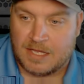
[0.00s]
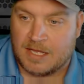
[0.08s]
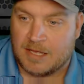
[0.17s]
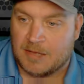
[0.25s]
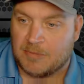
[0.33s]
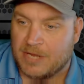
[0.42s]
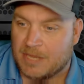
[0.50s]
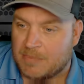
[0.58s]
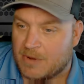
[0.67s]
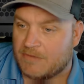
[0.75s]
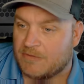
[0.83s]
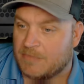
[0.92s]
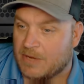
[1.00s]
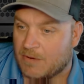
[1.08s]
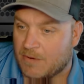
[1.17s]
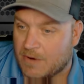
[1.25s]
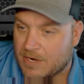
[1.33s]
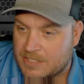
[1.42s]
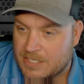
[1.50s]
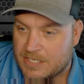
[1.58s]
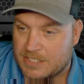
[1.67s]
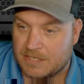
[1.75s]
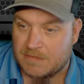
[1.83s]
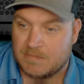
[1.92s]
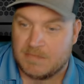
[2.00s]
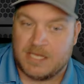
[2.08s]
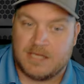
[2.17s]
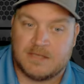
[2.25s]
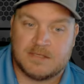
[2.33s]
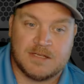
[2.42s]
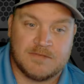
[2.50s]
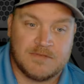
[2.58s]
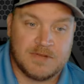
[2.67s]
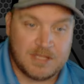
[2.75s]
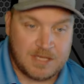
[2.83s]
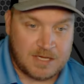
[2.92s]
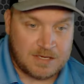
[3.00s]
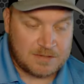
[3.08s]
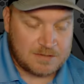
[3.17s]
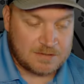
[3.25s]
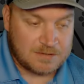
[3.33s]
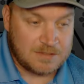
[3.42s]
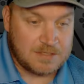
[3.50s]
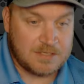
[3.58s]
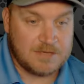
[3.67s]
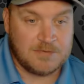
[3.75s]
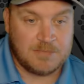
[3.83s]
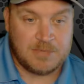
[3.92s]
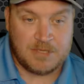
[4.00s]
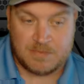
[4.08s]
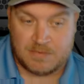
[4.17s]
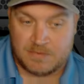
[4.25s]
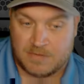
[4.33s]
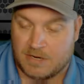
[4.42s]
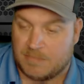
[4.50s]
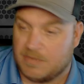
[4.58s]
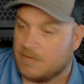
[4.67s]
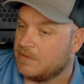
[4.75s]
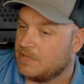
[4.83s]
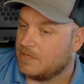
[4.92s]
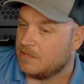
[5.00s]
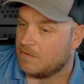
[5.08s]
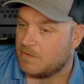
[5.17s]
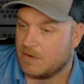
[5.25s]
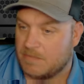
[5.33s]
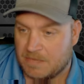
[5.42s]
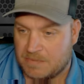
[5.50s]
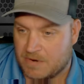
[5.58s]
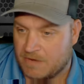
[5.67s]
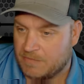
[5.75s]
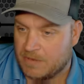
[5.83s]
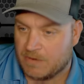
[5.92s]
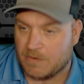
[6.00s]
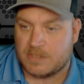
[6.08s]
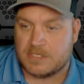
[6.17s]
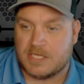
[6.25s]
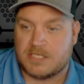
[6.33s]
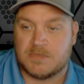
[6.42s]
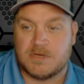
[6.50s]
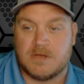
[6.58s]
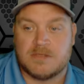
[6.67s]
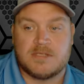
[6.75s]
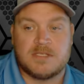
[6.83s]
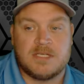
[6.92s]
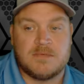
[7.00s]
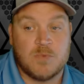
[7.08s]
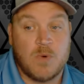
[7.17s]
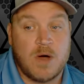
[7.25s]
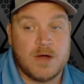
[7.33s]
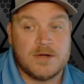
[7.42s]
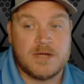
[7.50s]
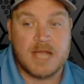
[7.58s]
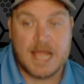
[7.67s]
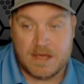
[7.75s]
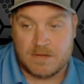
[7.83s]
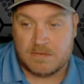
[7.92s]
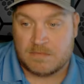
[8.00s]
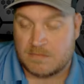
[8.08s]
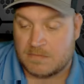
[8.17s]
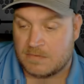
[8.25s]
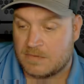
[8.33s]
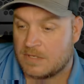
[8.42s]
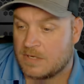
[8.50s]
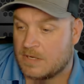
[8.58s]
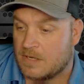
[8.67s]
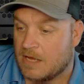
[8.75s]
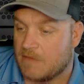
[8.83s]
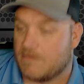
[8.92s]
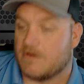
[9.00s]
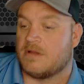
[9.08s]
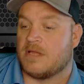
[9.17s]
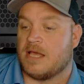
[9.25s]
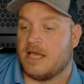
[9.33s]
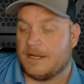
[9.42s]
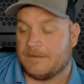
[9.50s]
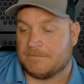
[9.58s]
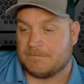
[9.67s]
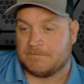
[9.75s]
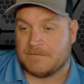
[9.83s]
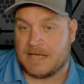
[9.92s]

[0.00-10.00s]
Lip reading: being a part of a bigger organization means different things to different people. There are people that don't want to be a part of a big organization because it seems watered down. I've heard that. I've